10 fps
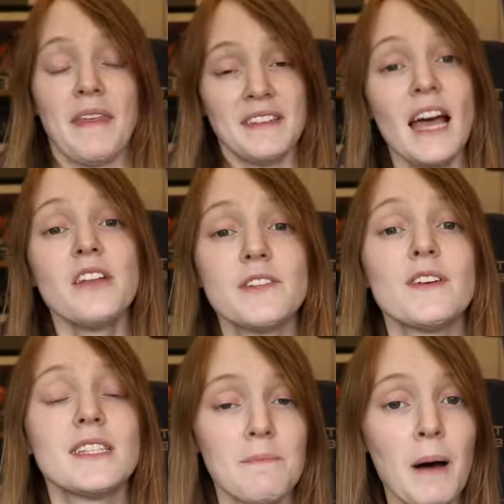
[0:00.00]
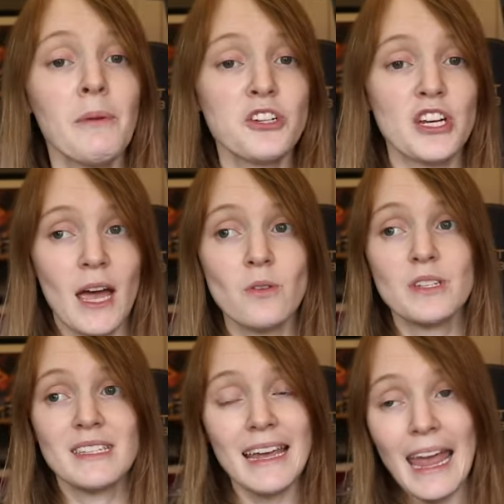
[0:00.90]
By the sounds of it, some publishing
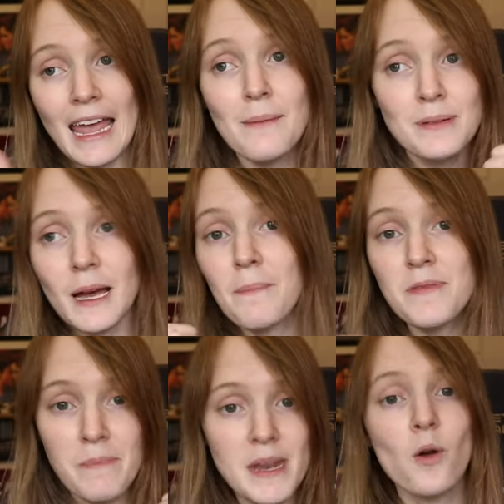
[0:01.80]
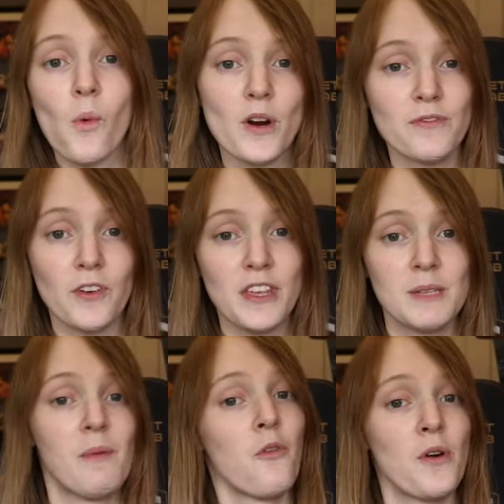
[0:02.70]
houses like amped up the bidding wars for
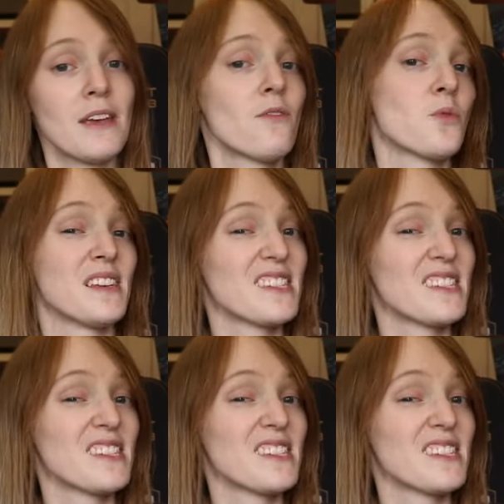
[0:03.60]
this before it even really